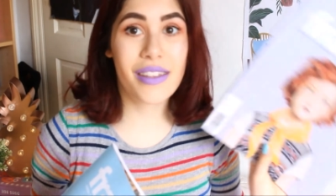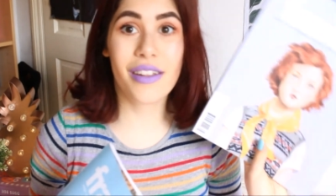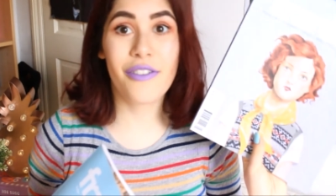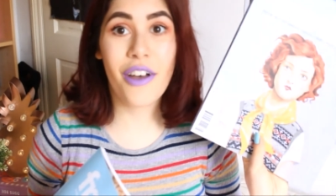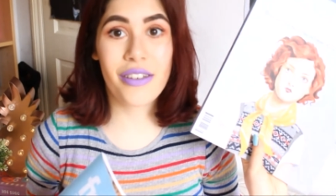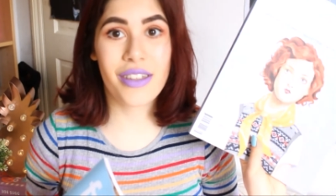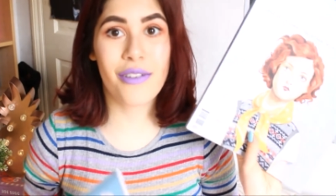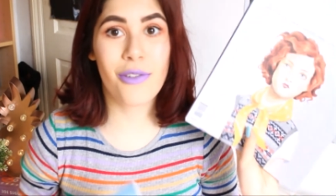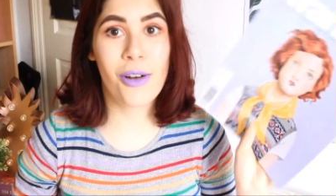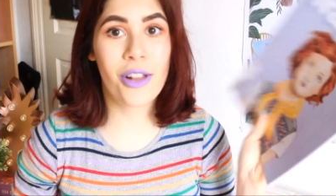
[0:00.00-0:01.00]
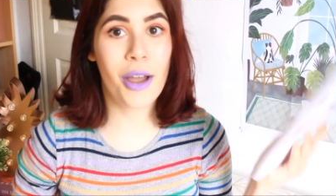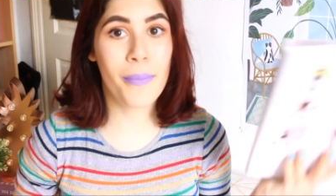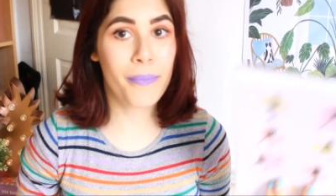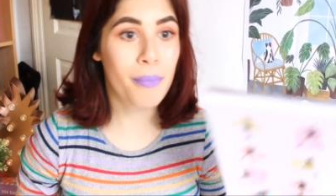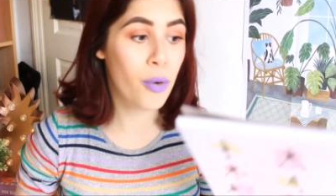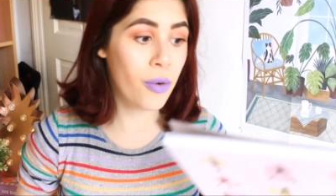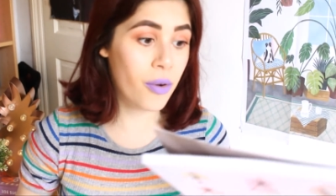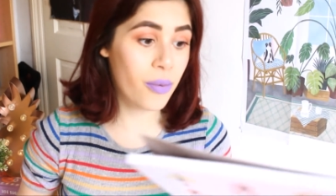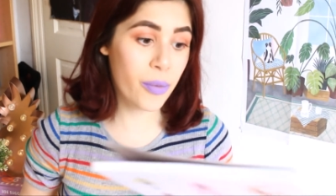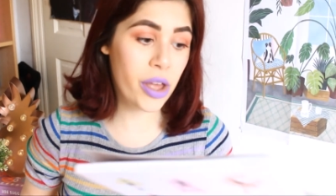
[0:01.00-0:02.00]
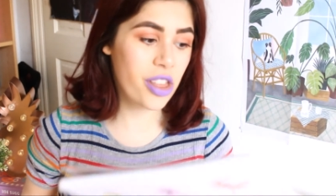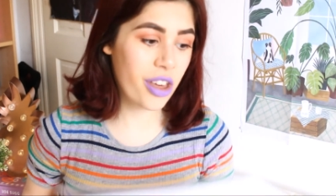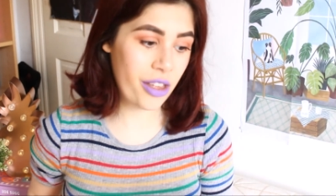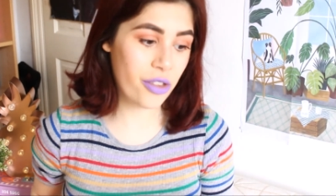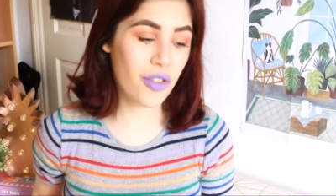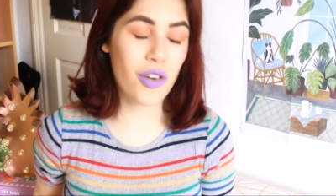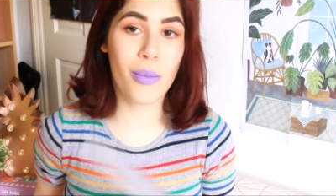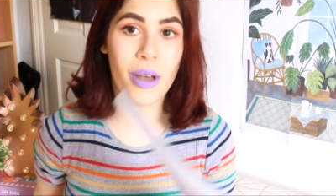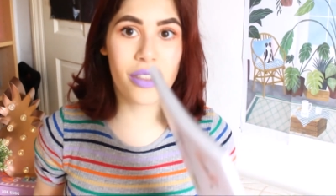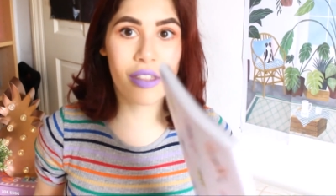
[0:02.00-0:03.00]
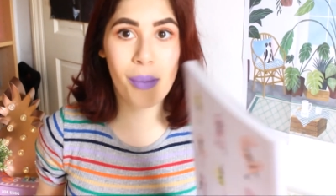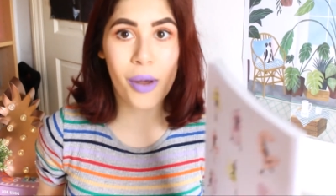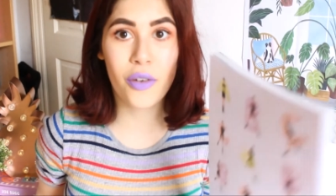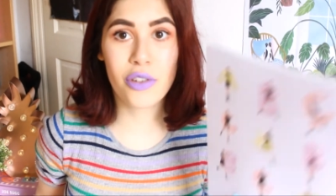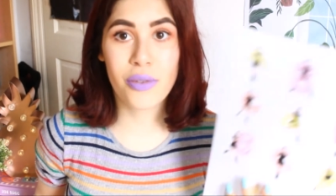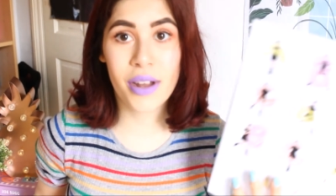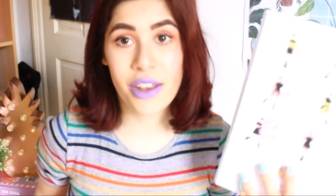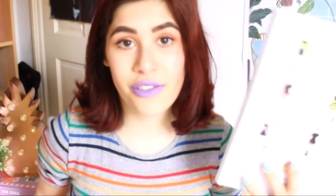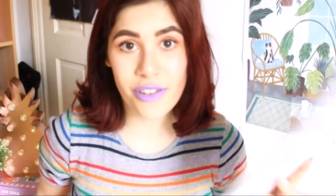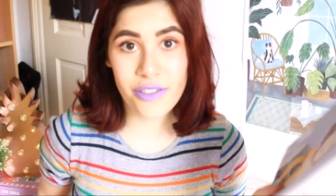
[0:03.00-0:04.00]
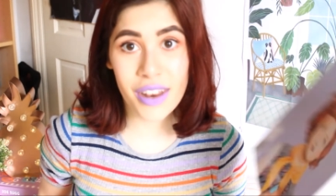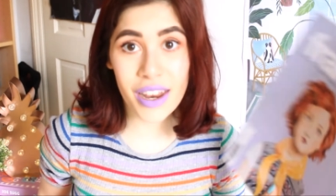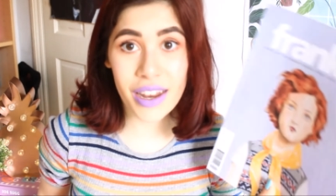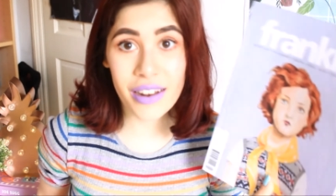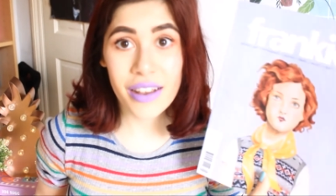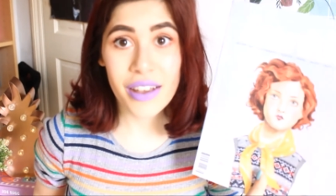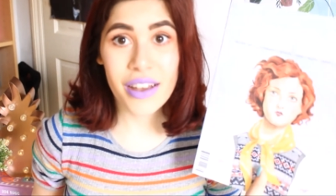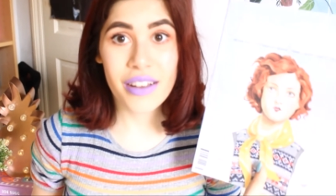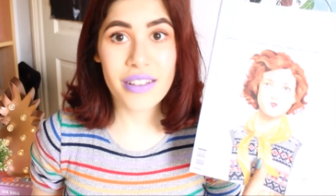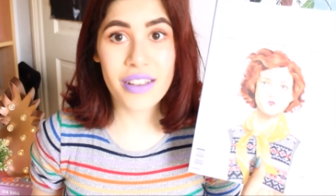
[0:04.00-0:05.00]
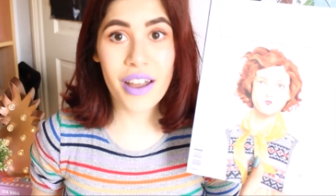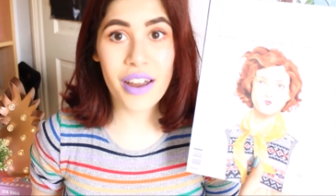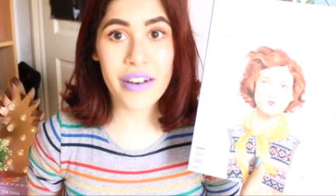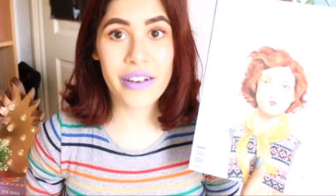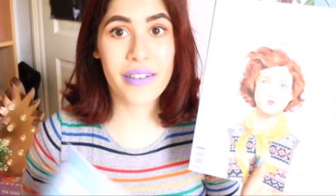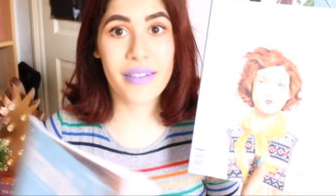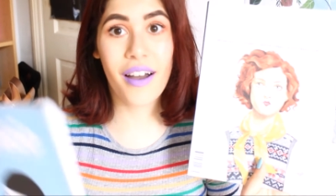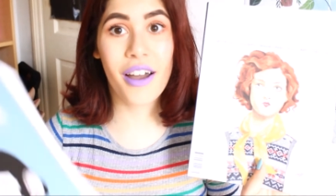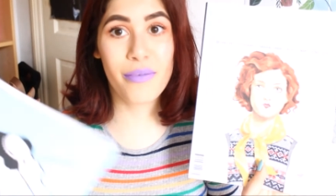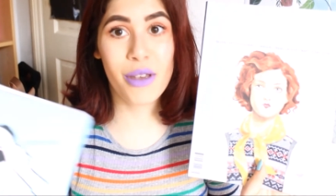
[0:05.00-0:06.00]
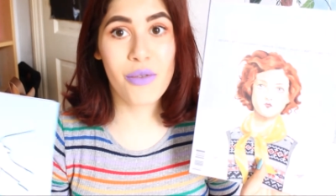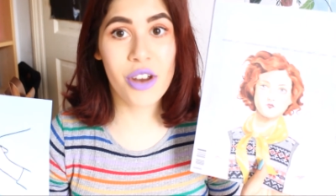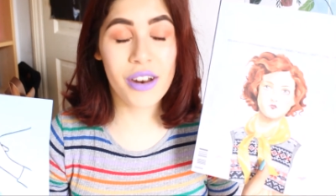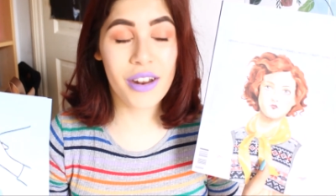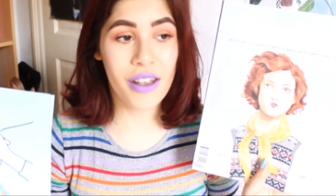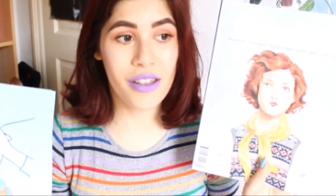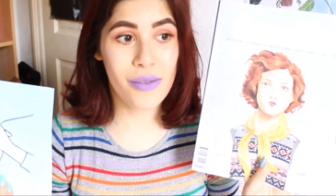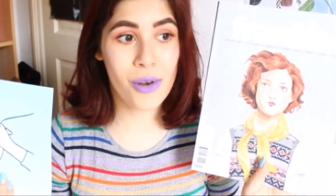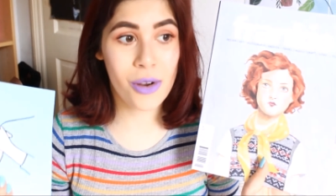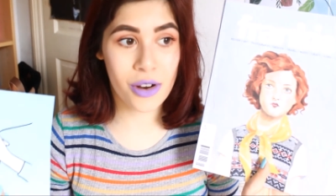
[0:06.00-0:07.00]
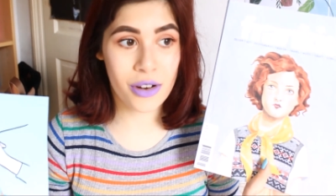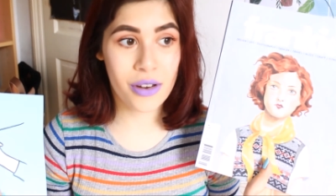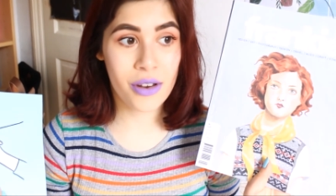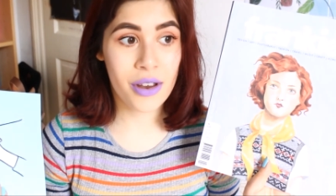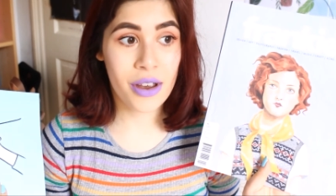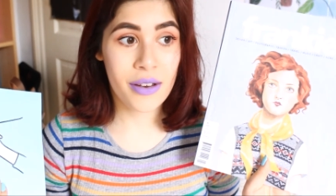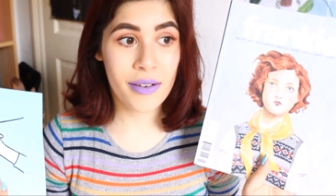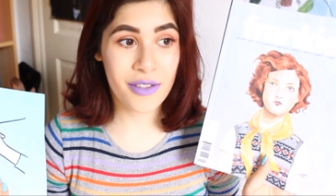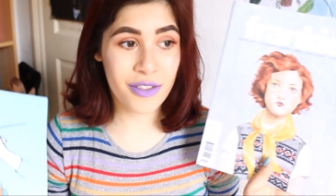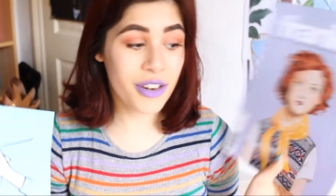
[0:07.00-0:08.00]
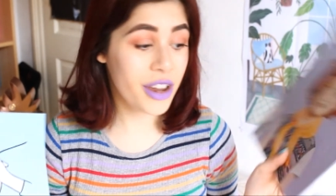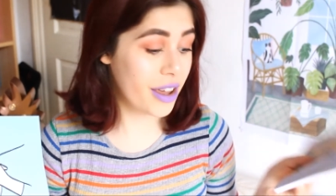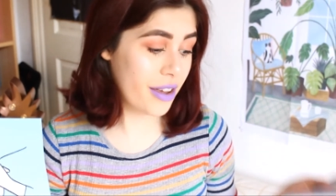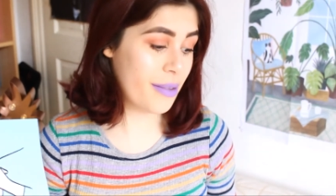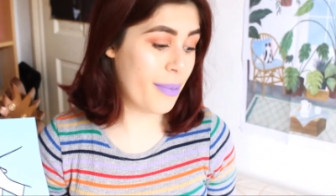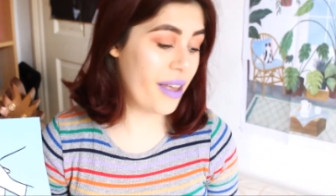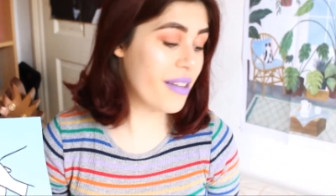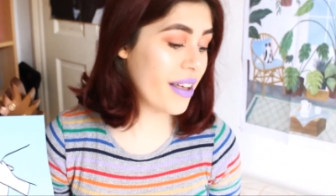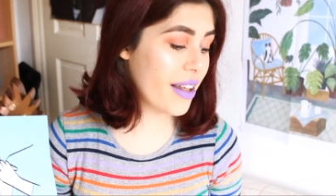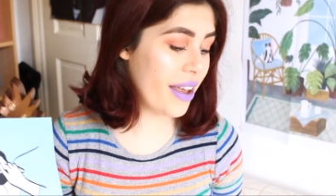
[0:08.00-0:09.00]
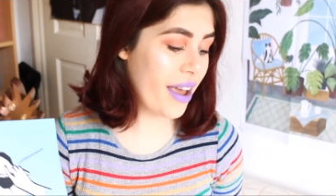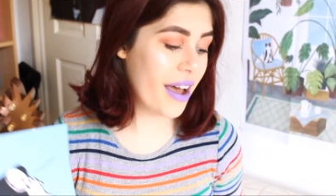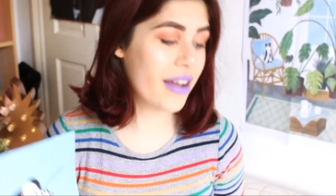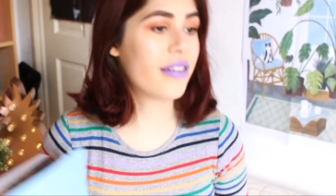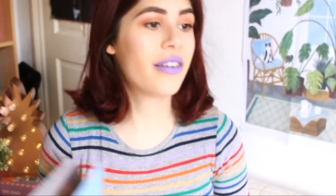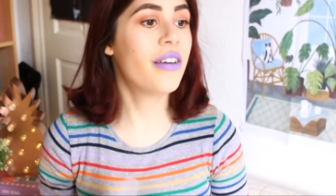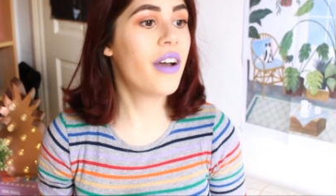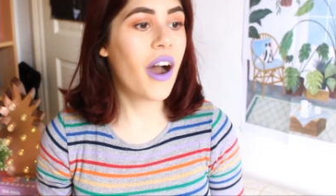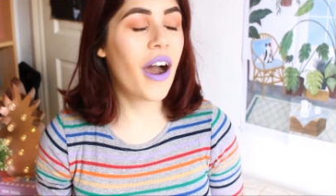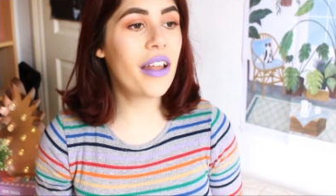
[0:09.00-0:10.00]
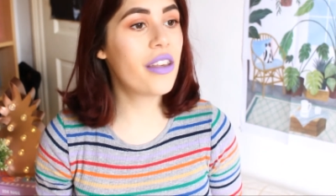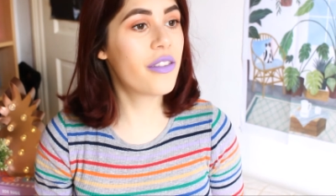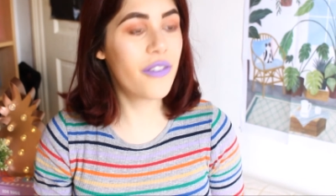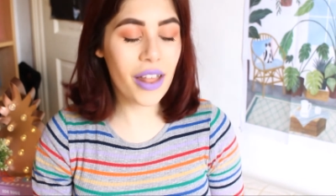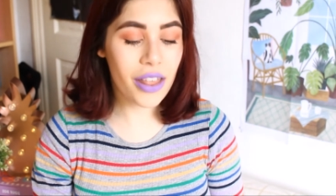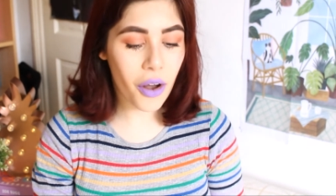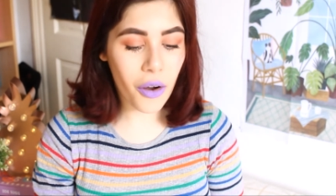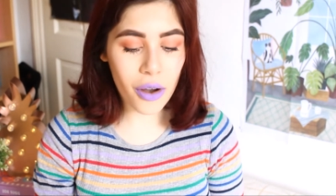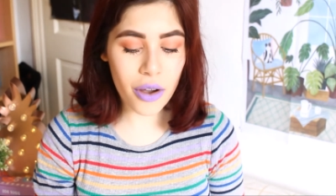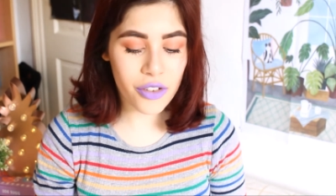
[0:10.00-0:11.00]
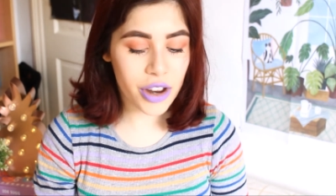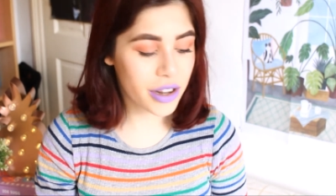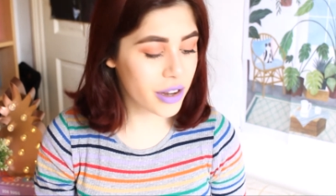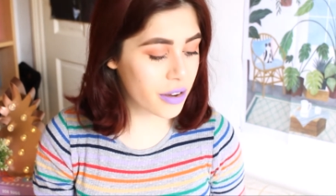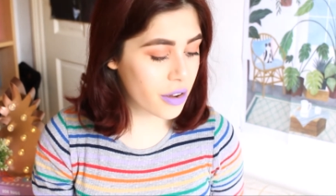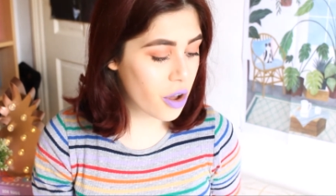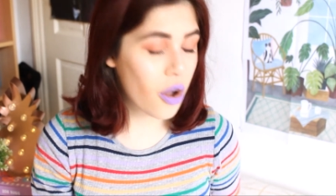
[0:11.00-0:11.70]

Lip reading: is the first ever one I bought, which is from summer of 2015. So I've been reading this for a good 3 years basically, and I just fell in the hole of reading